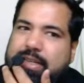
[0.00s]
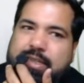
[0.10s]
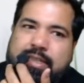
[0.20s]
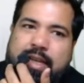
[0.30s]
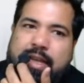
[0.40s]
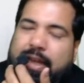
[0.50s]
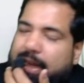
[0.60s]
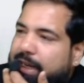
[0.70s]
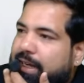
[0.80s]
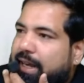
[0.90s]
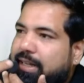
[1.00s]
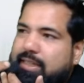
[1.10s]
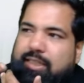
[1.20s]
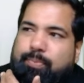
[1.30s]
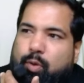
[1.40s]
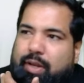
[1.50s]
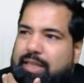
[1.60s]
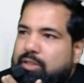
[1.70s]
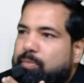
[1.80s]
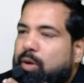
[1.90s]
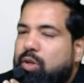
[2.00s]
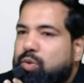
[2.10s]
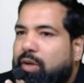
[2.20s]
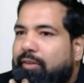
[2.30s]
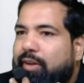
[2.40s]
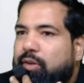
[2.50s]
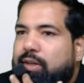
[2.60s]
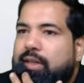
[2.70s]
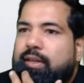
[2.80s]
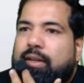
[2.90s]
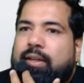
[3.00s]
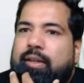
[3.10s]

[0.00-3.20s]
that is indirect. This is progressive because only when you earn